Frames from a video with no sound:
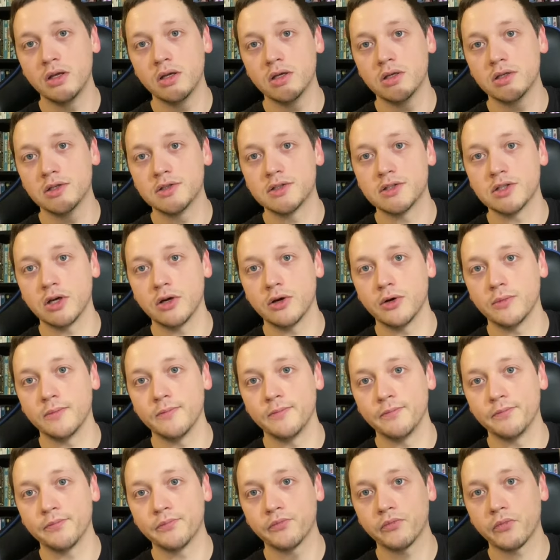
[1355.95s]
So,
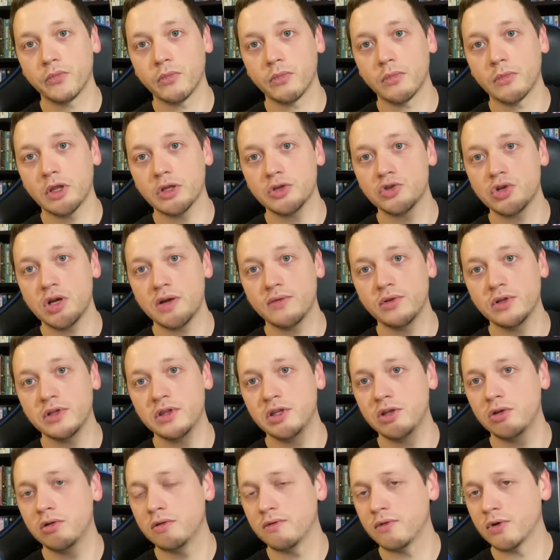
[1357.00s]
traveling the
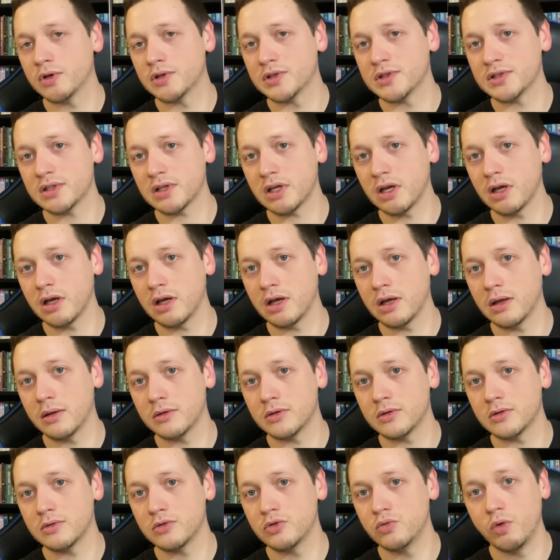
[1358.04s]
universe
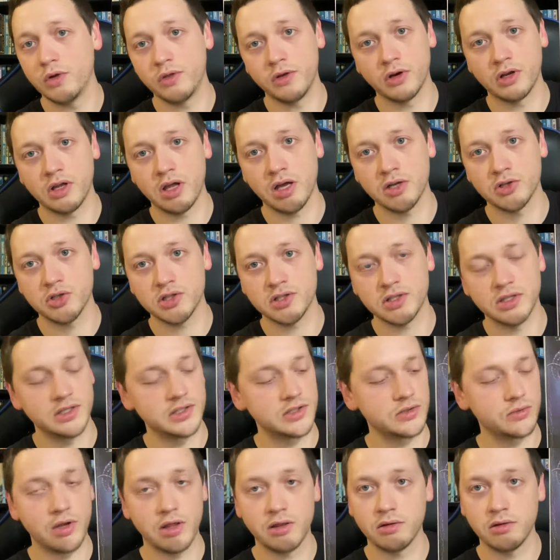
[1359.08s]
with your consciousness
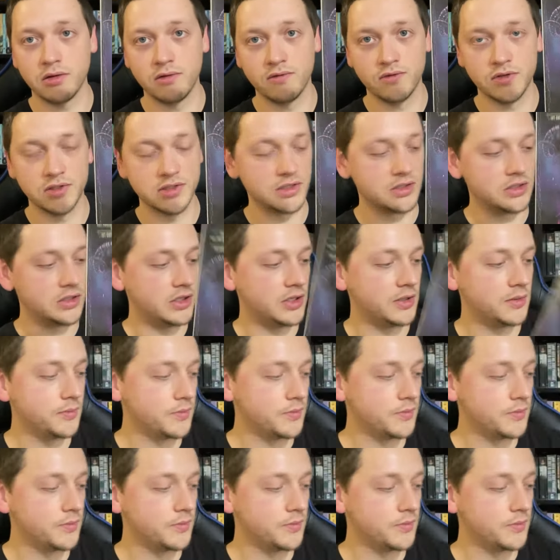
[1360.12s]
rather than physically.